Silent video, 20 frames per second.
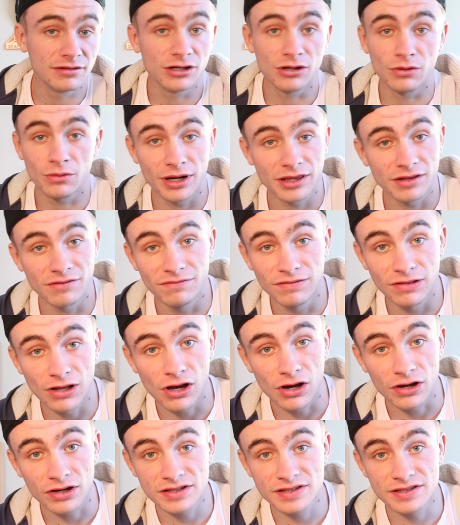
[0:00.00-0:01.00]
you know, one of the
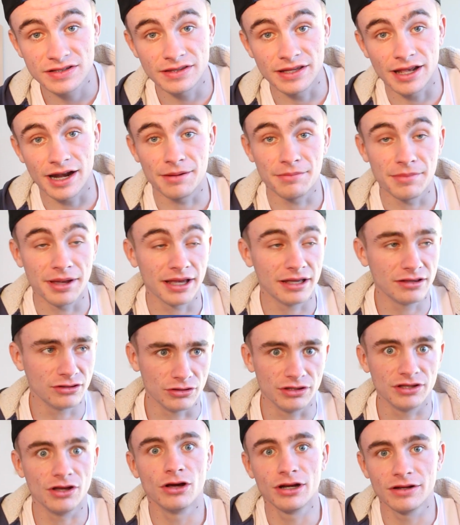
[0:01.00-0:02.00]
vlogs that I made,
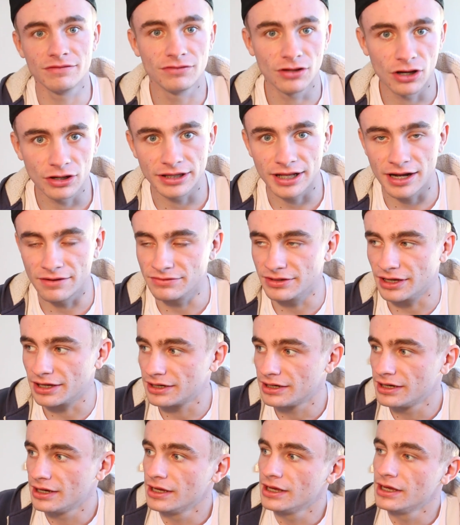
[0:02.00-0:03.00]
no, the only vlog that I've
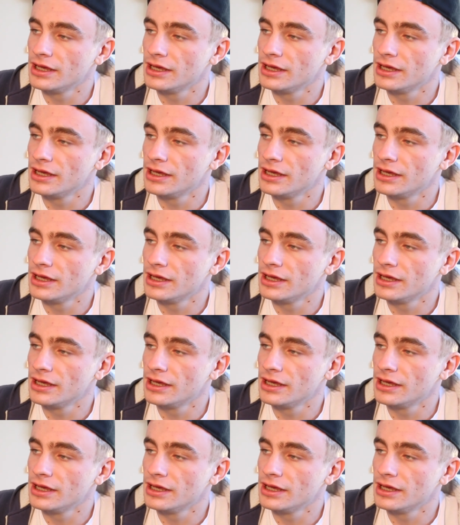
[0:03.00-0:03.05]
done,